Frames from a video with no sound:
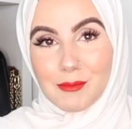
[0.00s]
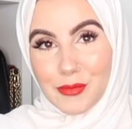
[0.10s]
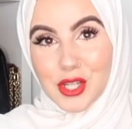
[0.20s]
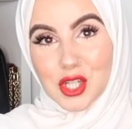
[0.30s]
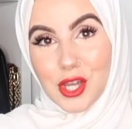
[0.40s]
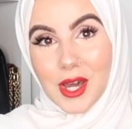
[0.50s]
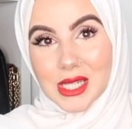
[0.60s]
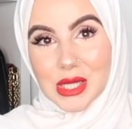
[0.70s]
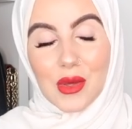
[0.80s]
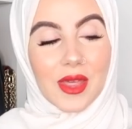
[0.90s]
I'm pretty sure you
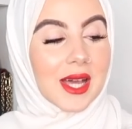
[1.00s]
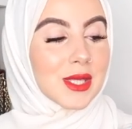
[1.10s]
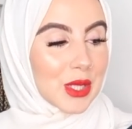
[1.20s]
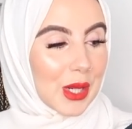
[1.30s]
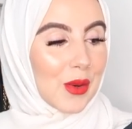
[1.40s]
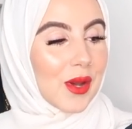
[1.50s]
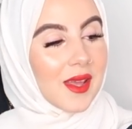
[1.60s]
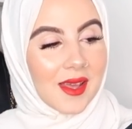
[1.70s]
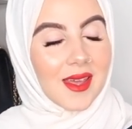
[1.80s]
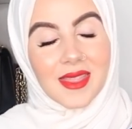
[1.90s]
guys know that, so
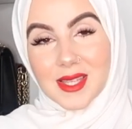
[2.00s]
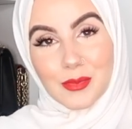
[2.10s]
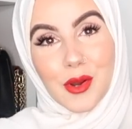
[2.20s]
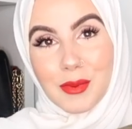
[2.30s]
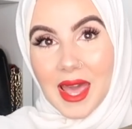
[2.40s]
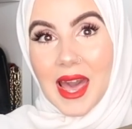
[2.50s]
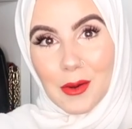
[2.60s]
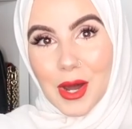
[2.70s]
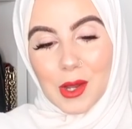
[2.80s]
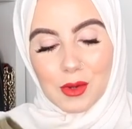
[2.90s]
that's probably
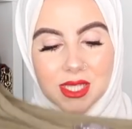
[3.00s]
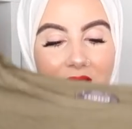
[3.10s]
how I would